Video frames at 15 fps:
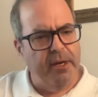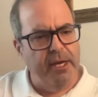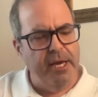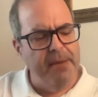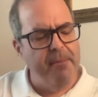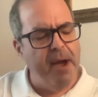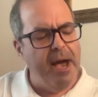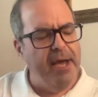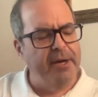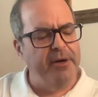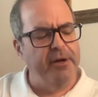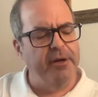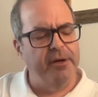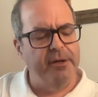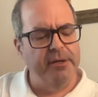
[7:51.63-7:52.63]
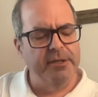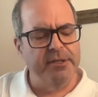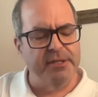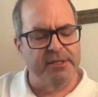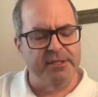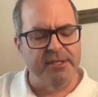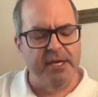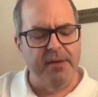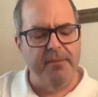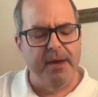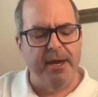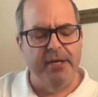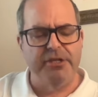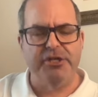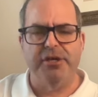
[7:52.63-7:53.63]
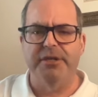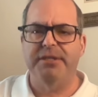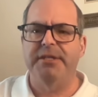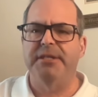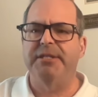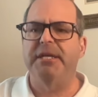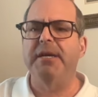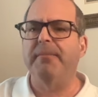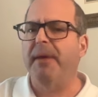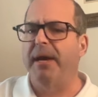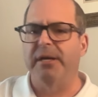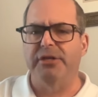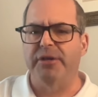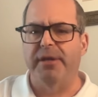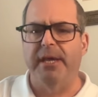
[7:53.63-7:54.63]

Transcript: E minor to C major to D major.